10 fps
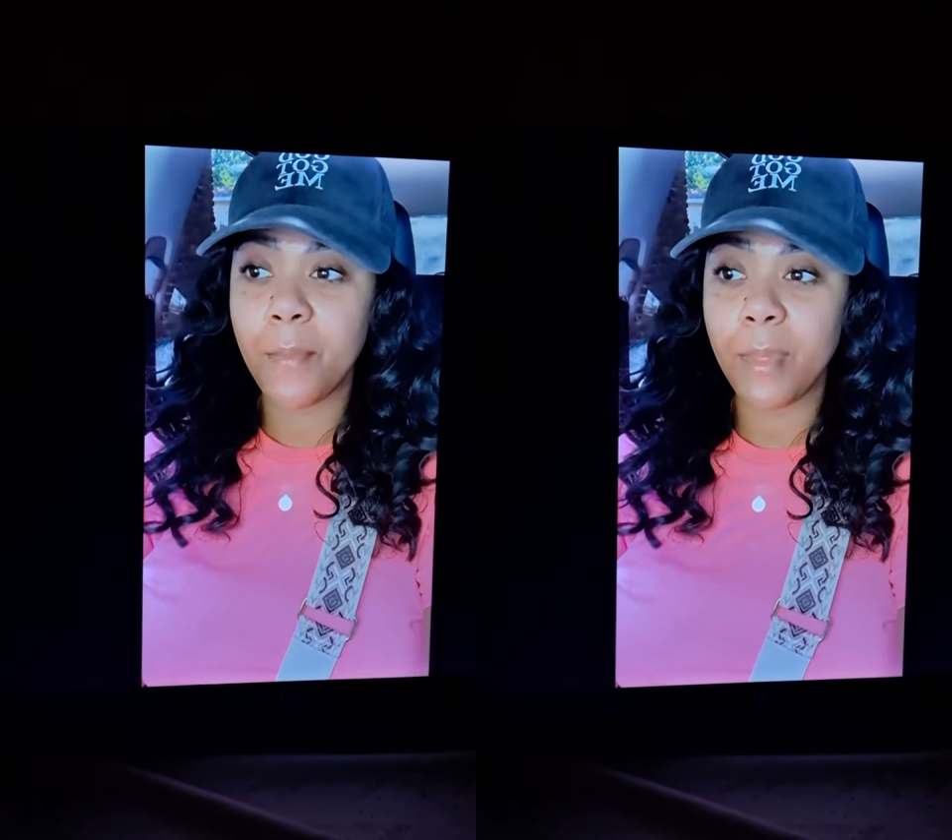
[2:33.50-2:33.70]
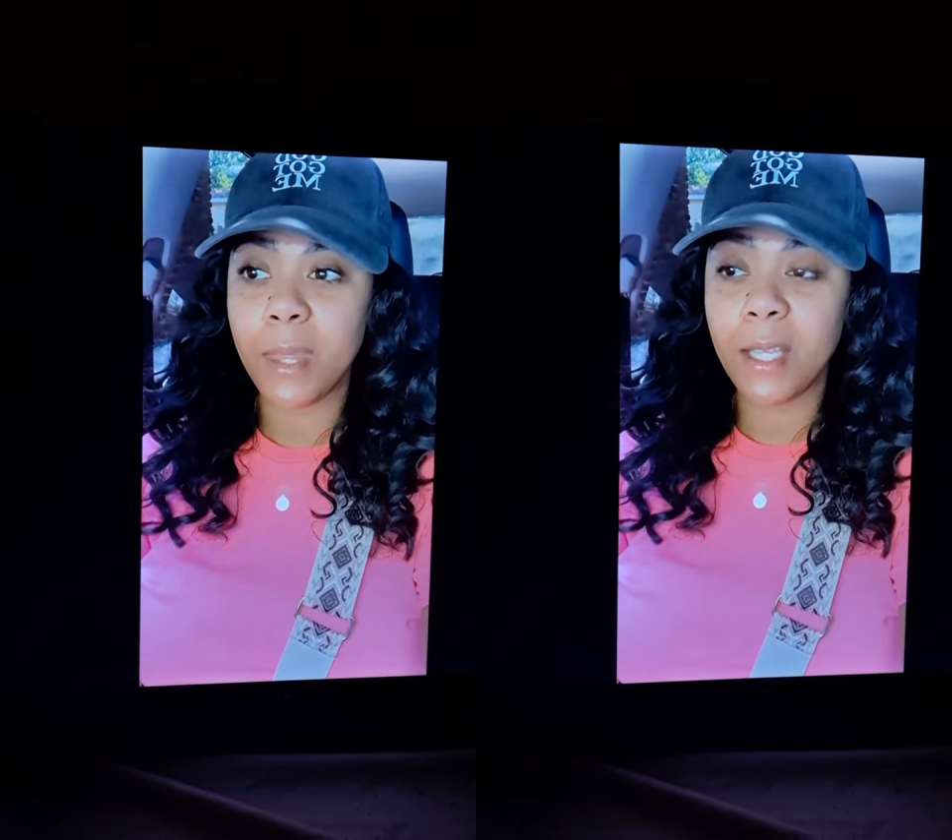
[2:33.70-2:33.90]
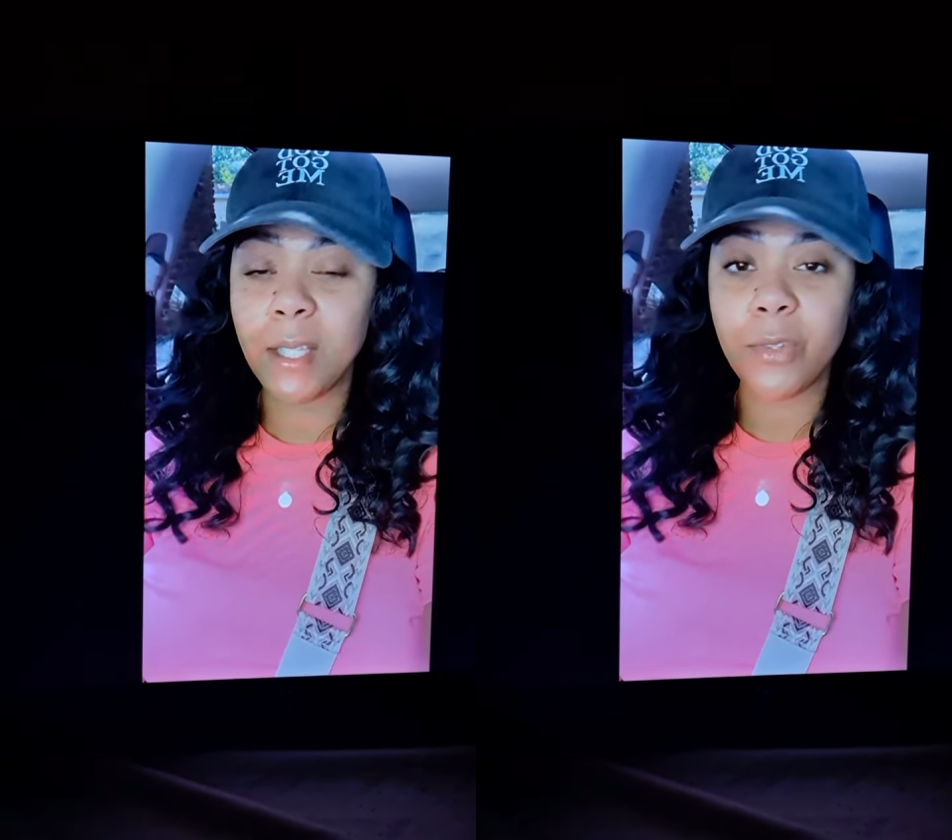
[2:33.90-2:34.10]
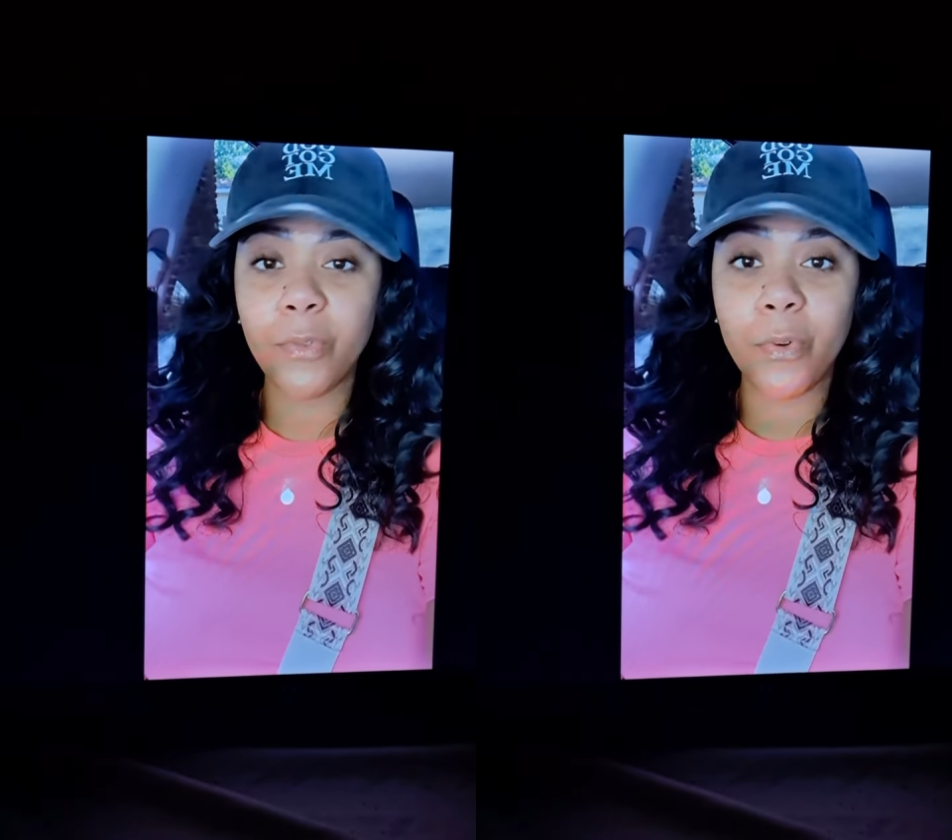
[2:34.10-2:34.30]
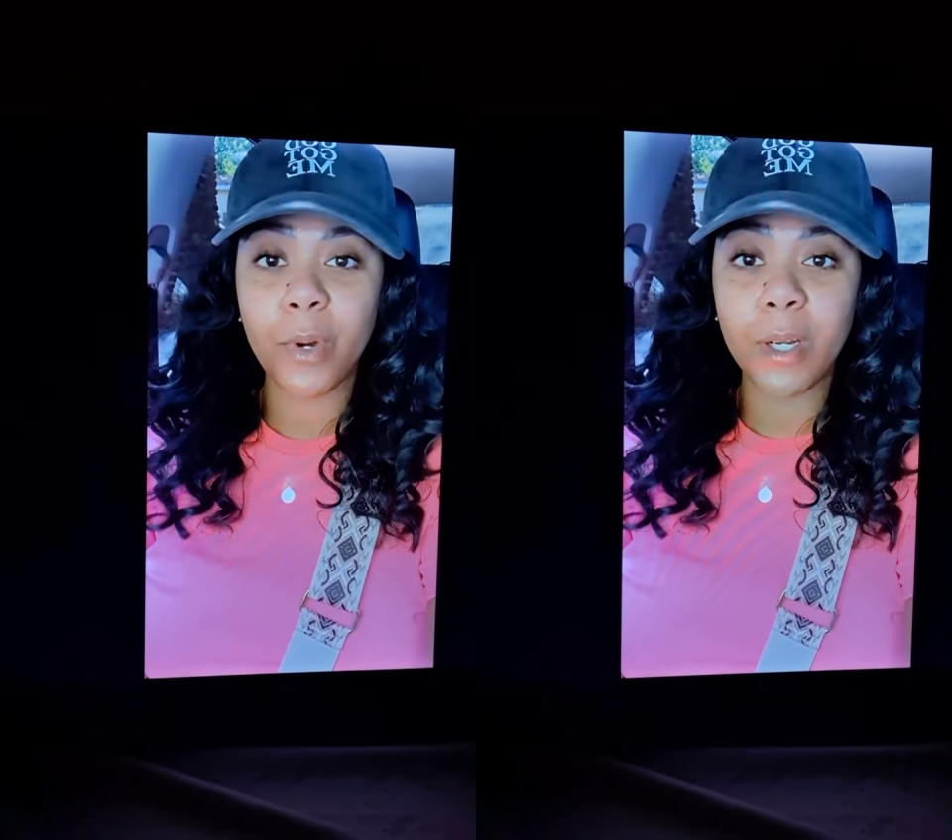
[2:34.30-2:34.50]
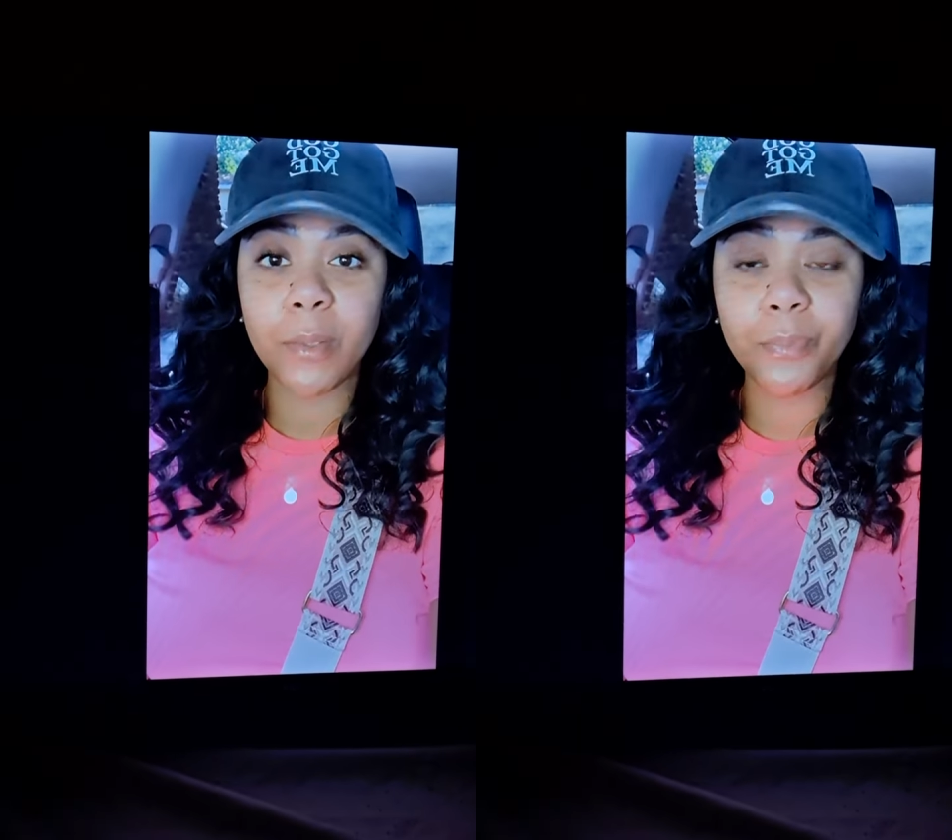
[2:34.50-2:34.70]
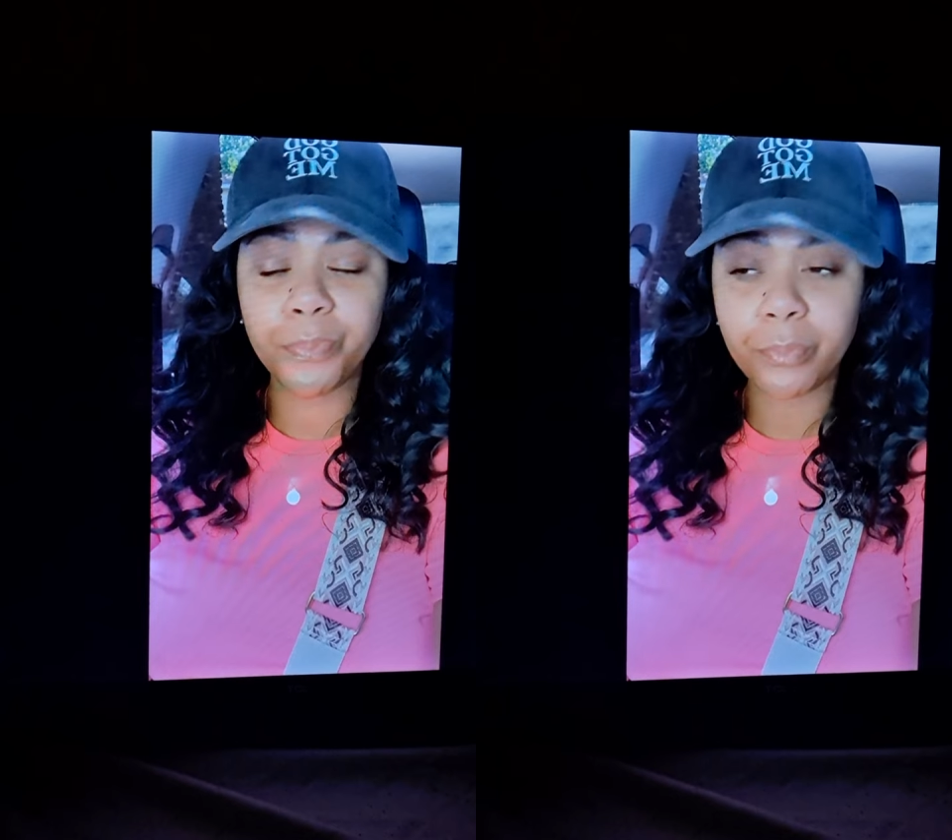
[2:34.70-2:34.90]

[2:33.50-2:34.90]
this is for